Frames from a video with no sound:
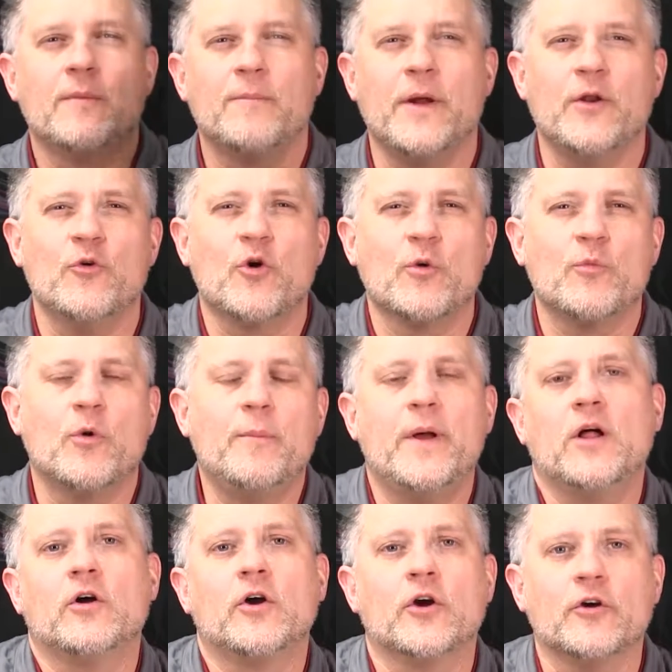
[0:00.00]
normal
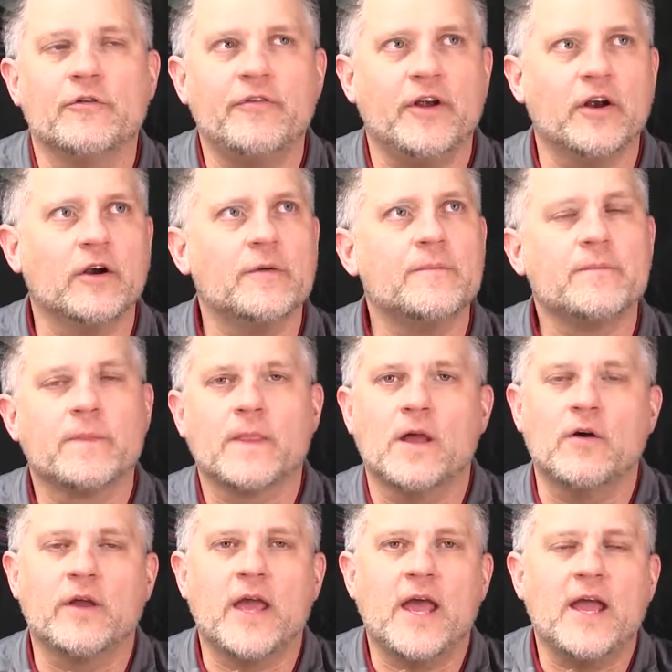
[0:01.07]
bell curve here,
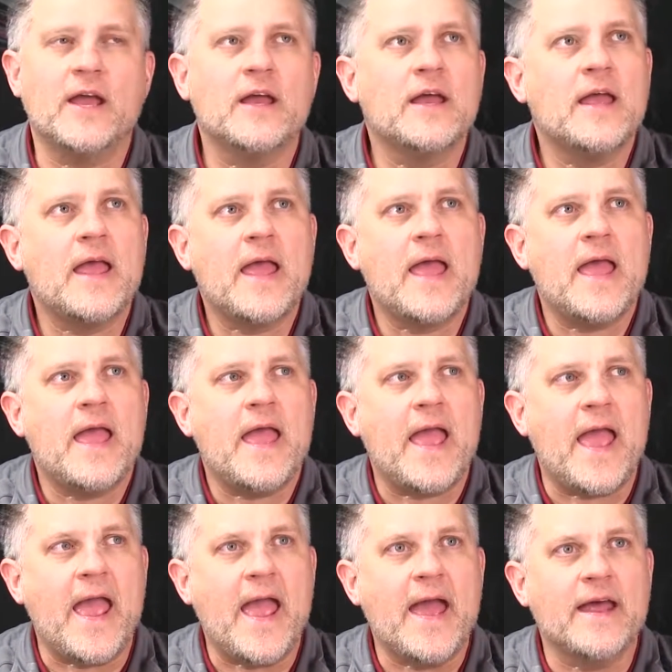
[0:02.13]
okay?
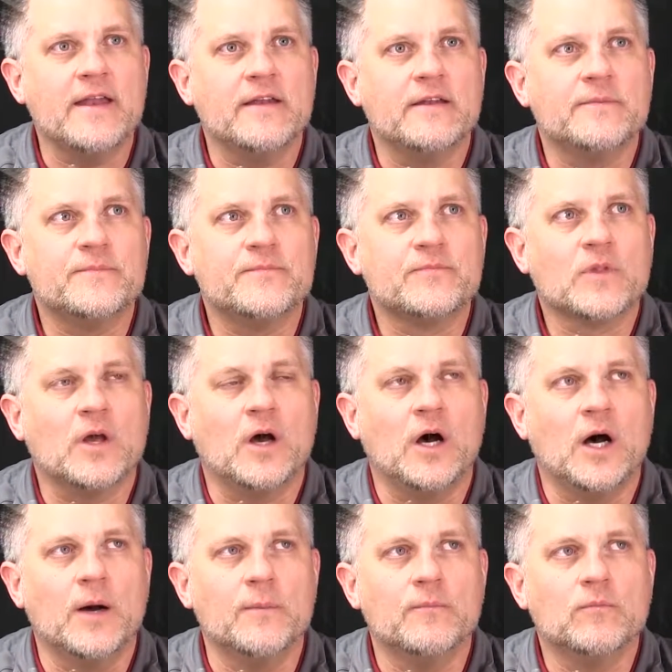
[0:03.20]
And
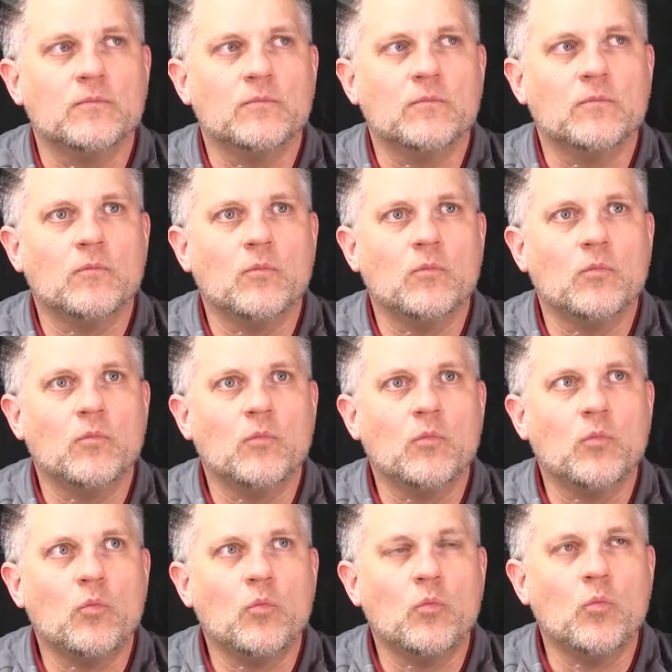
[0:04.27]
I'm
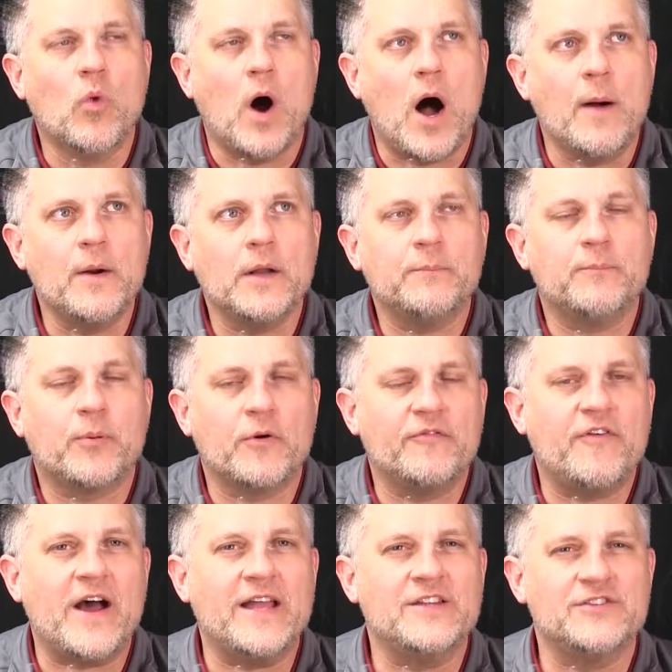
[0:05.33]
going to
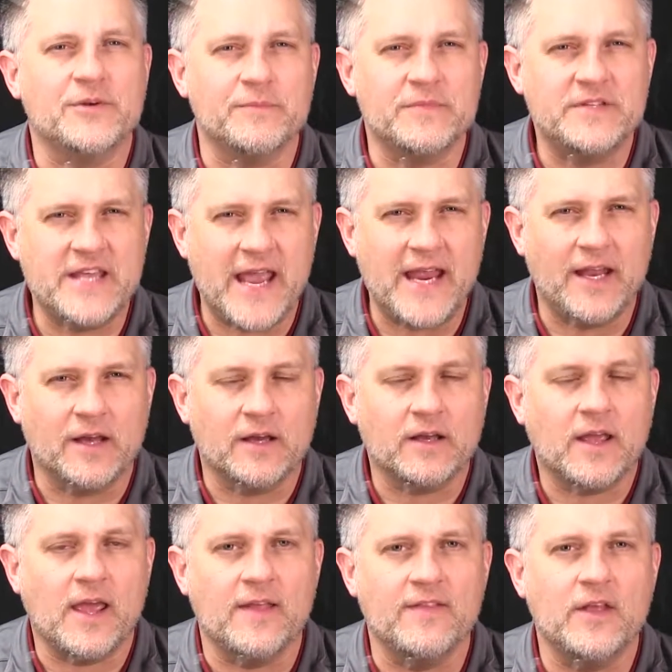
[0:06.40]
provide some
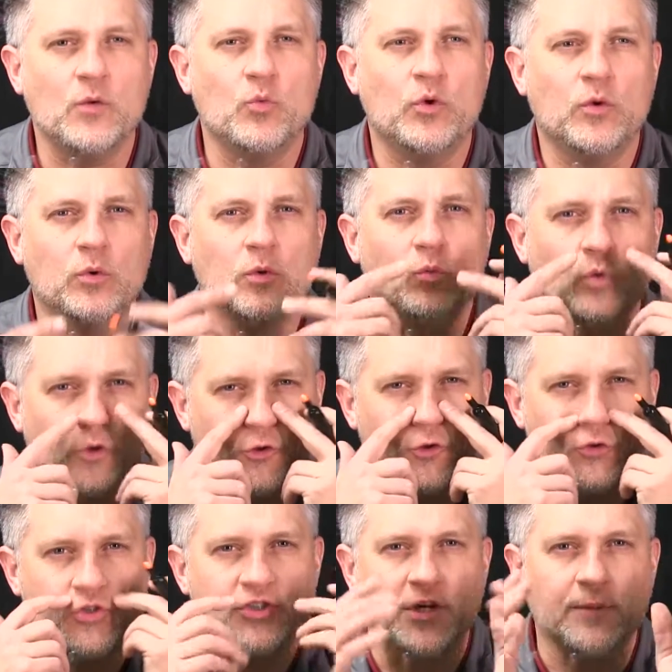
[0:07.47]
data, and then we're going
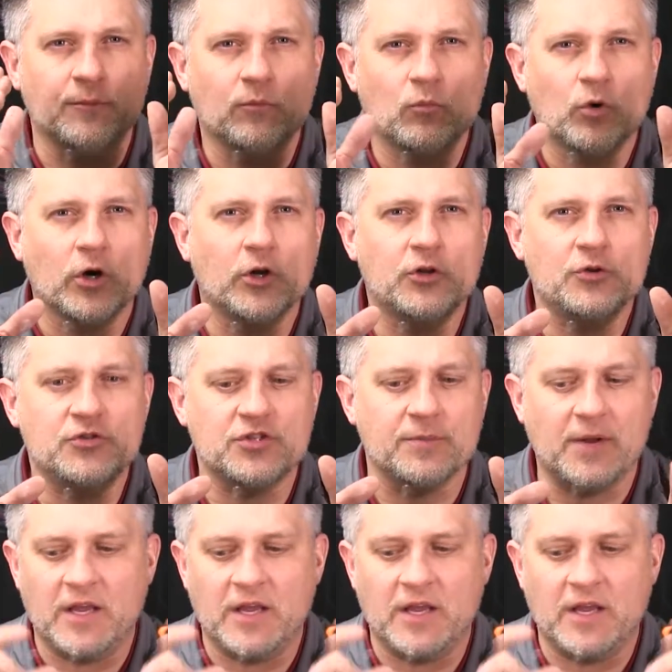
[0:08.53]
to do some